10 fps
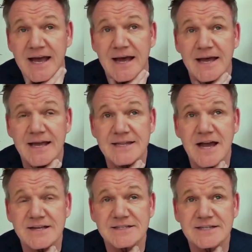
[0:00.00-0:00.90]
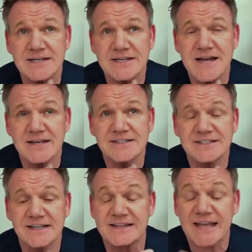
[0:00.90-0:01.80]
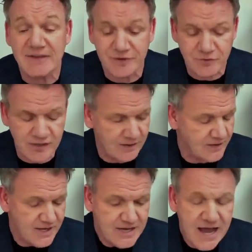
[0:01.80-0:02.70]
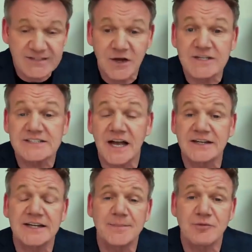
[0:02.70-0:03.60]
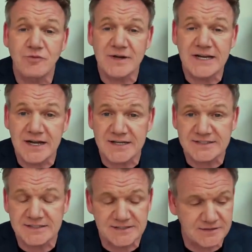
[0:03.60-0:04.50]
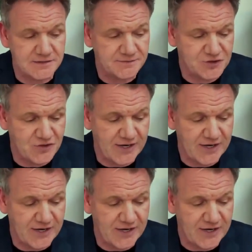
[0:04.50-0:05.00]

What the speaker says: in 1996 at the Cafe Royal. And so I decided to keep it really nice and sort of